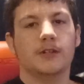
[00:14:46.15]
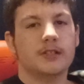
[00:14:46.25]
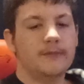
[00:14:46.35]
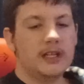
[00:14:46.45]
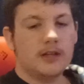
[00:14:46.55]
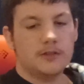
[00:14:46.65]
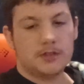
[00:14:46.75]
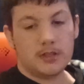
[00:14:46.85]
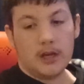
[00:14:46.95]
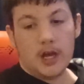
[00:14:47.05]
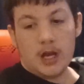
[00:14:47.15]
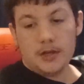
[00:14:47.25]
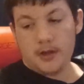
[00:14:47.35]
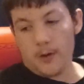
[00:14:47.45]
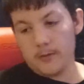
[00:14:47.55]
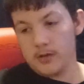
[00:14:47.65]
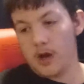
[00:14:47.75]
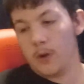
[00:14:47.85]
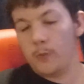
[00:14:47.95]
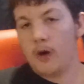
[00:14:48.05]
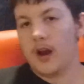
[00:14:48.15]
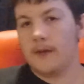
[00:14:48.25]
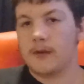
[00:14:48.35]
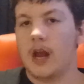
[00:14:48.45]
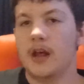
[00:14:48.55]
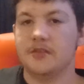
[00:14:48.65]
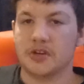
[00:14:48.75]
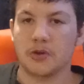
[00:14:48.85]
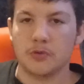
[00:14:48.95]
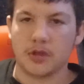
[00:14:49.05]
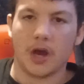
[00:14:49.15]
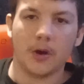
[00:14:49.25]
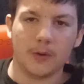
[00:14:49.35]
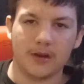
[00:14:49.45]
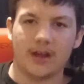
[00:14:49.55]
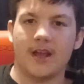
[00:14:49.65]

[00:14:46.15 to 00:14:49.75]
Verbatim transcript: extra videos. Don't know what I'm gonna do though.